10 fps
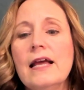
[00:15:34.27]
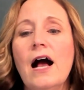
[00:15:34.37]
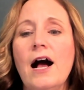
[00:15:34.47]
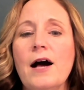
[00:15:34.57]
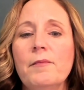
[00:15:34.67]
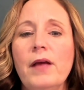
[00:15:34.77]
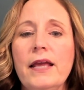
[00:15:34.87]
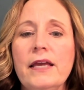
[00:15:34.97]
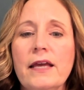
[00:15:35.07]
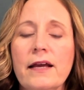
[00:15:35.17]
um,
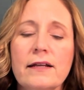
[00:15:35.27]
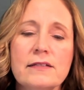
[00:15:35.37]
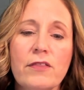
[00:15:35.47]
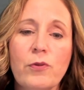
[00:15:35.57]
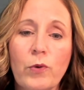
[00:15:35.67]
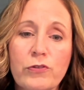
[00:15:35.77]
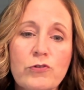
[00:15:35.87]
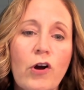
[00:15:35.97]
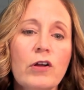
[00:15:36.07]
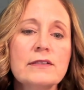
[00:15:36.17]
and the
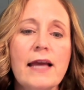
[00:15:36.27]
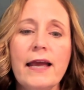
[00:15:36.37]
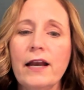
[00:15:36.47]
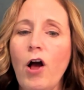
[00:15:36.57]
withdrawal date.